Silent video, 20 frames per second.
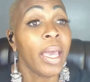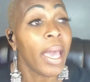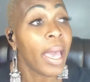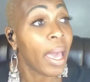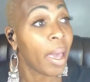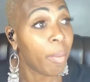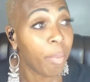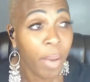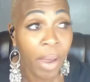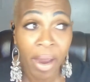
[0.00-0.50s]

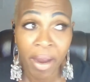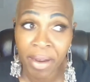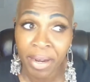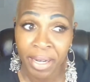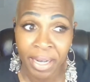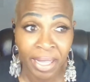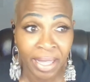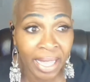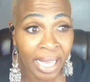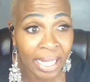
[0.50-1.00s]

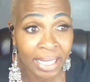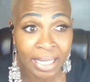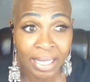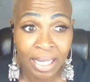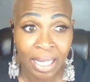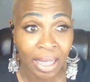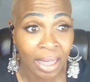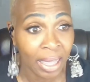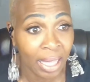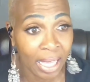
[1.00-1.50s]
Apparently
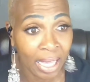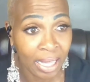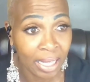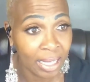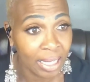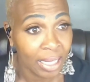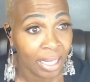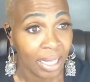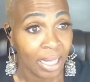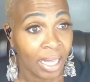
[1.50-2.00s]
that's a
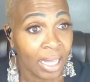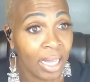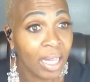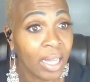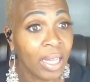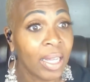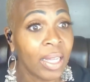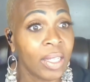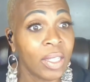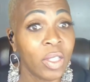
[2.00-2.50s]
thing.
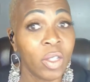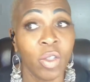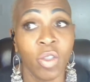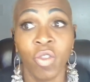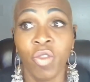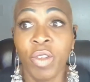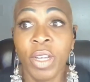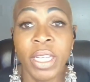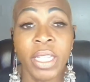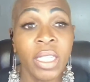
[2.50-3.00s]
So
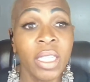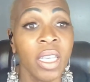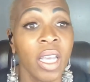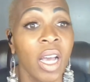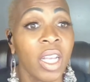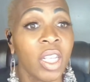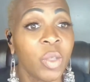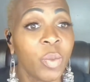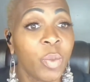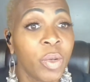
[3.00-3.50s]
Tracy
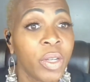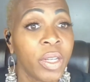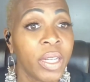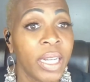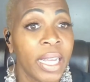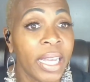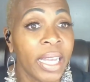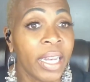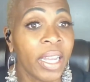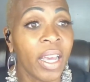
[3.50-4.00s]

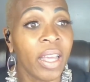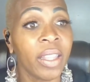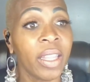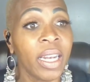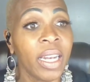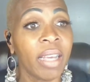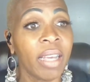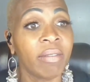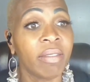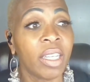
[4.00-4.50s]
Osborne, lady on
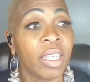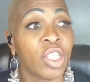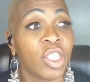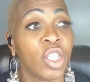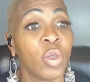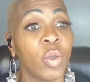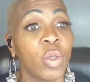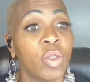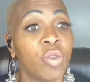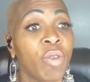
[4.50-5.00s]
the left, says
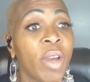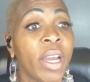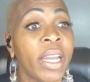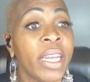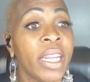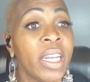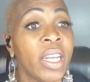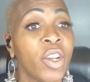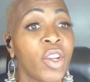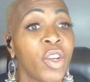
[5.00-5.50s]
she was
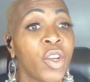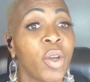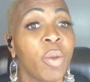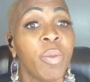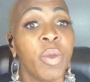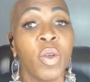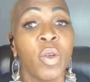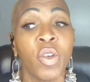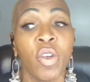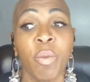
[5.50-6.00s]
riding her
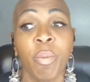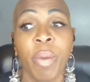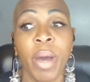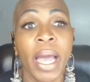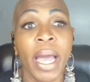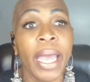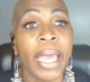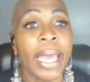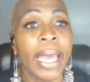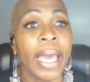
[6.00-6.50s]
commuter
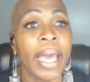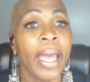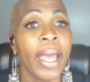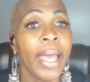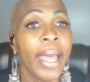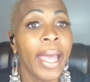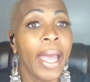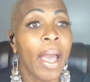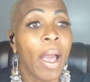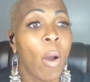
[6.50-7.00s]
bike
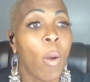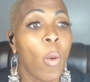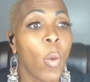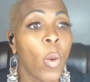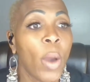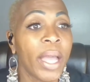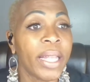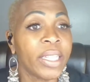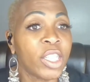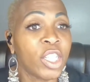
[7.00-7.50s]

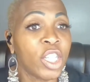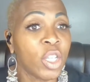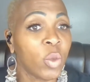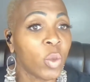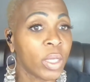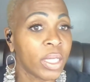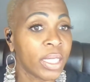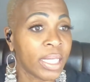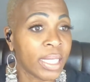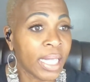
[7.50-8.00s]
when she
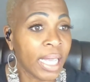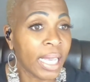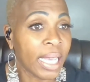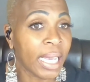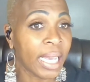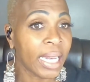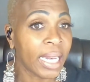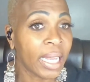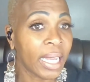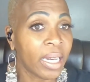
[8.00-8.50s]
was
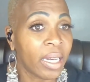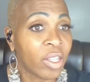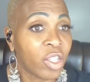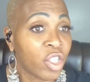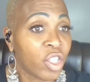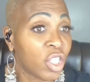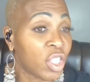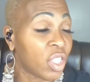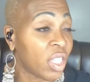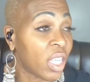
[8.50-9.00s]
ticketed.
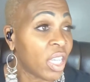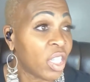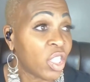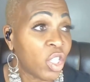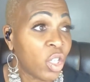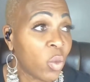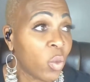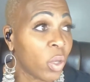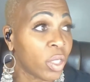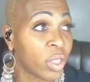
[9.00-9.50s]
She says
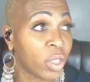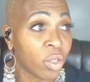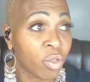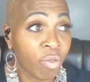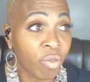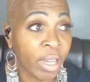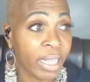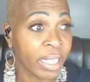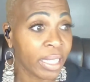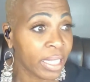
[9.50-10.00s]
she
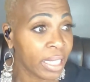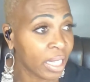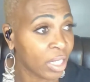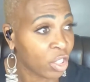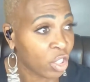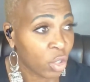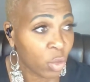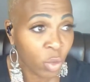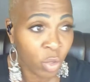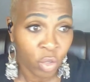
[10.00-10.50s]
wasn't
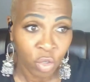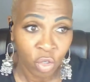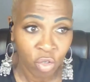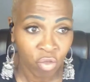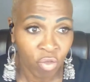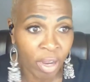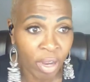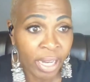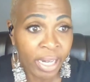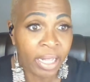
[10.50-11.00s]
racing, she was
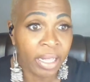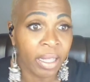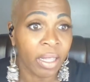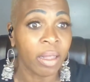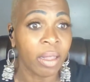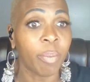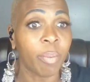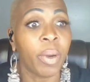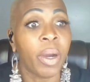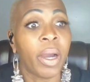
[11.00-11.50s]
just riding
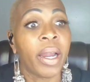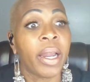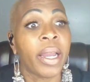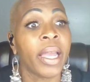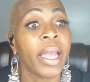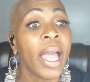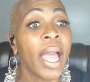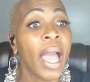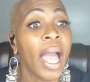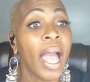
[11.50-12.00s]
in the
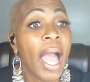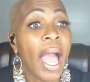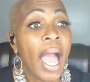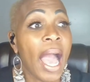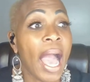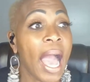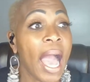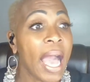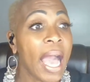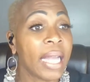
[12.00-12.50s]
park.
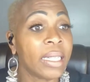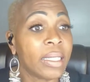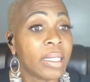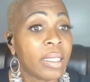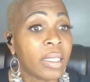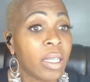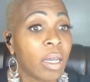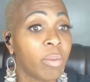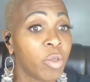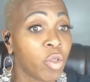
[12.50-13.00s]
And
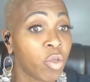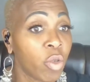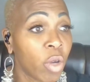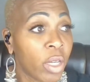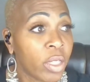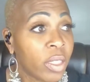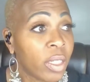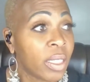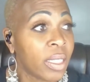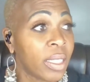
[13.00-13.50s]
some
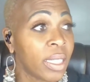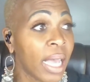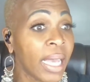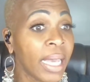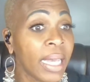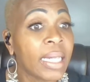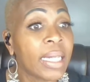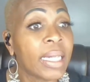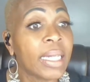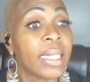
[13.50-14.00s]
Toronto
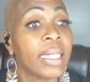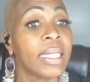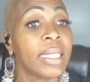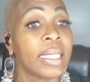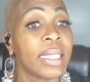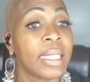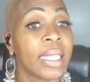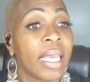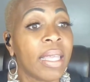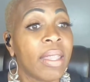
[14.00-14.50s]

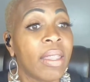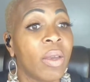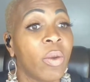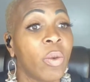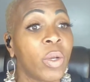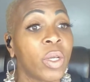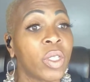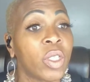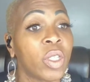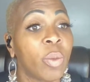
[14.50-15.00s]
cyclists say they
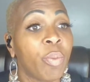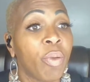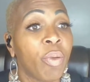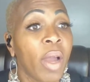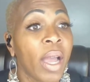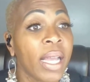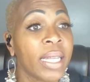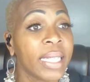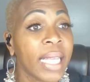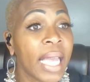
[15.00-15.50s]
were
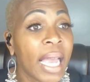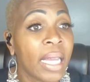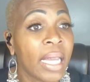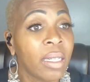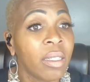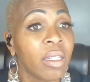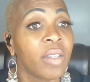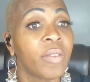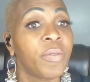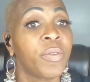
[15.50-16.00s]
surprised
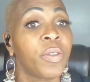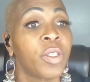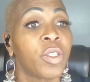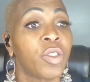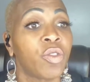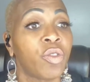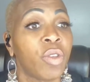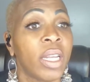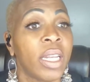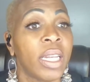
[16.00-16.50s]
and are
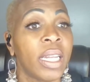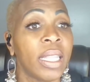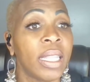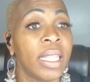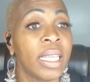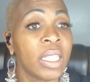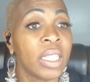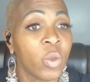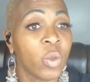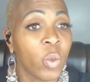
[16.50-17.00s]

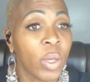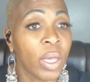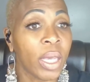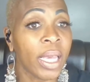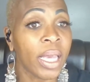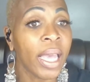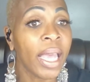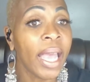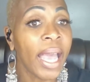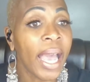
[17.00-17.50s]
frustrated this
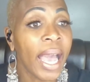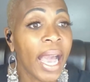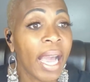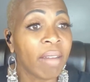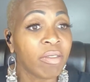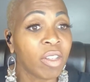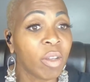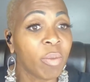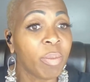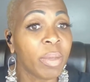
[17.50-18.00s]
week
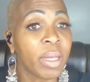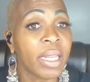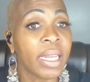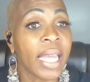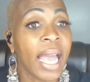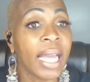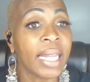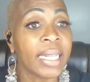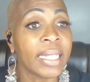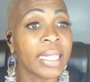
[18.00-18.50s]
after
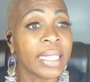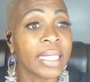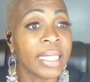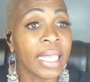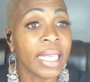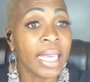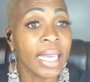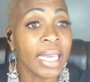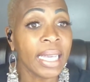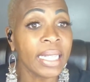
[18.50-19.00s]
being handed
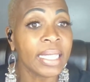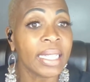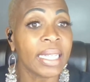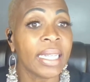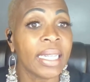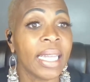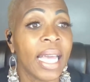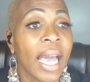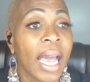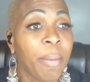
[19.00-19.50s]
tickets
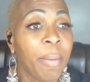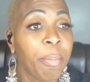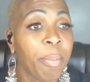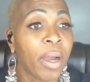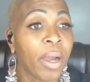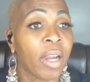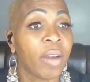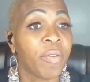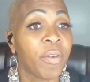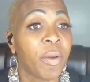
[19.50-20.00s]
in Hyde
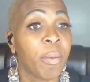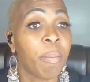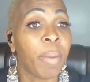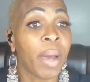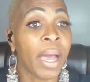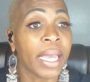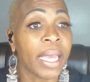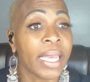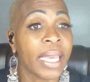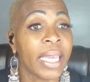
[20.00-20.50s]
Park for
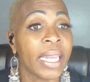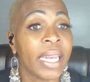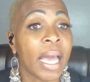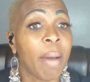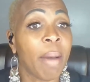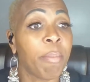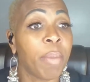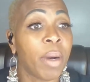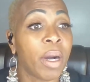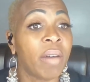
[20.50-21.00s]
biking
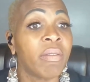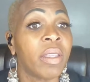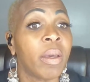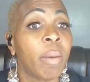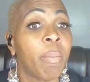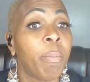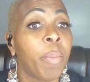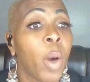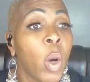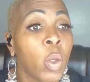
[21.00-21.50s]
above
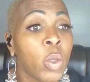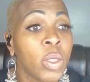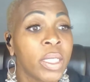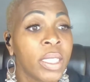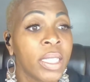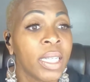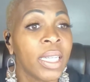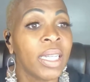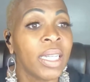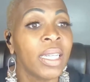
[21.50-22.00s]
the
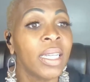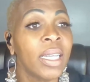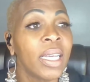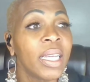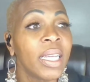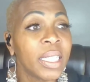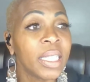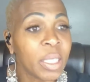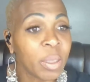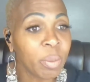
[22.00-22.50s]
posted
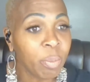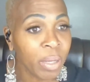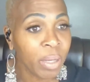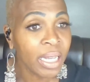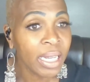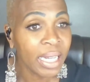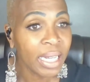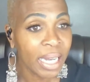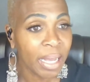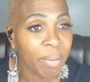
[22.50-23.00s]

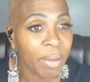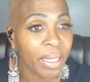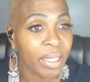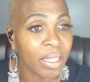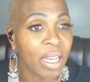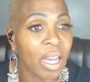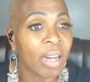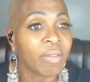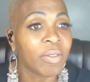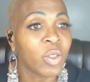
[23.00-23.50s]
speed
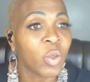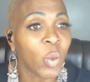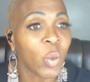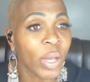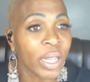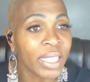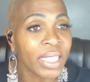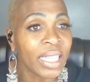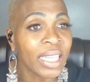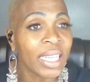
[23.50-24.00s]
limit of
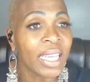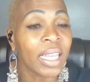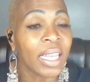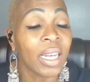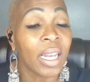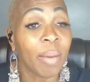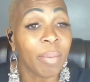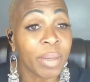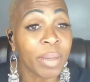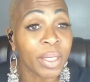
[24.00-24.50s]
20
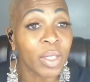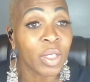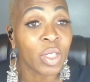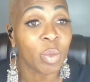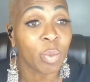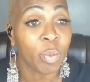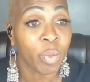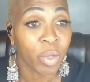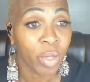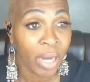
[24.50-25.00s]

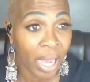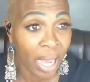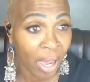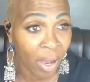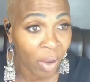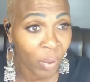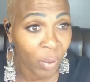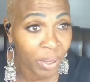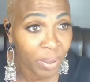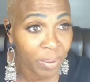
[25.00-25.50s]
kilometers per
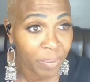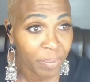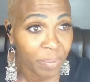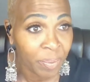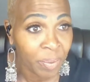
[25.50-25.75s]
hour.